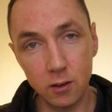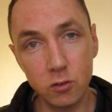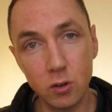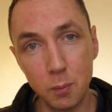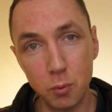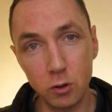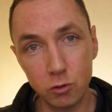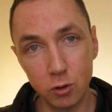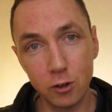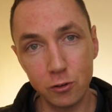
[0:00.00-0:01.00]
There's no point
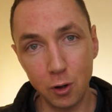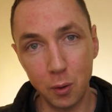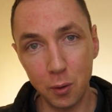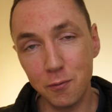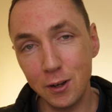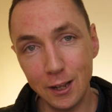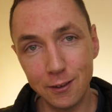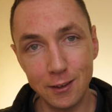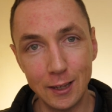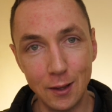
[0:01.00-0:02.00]
trying to show
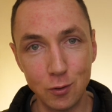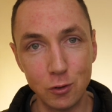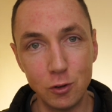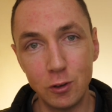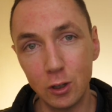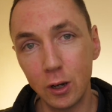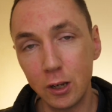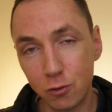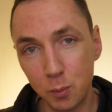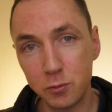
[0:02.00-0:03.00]
vignetting if you're shooting on
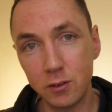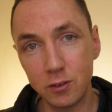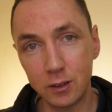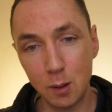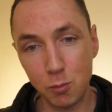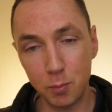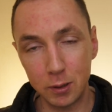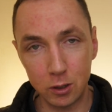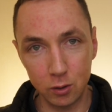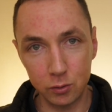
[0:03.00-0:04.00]
a crop sensor camera
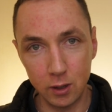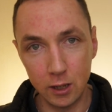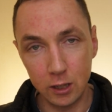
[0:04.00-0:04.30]
because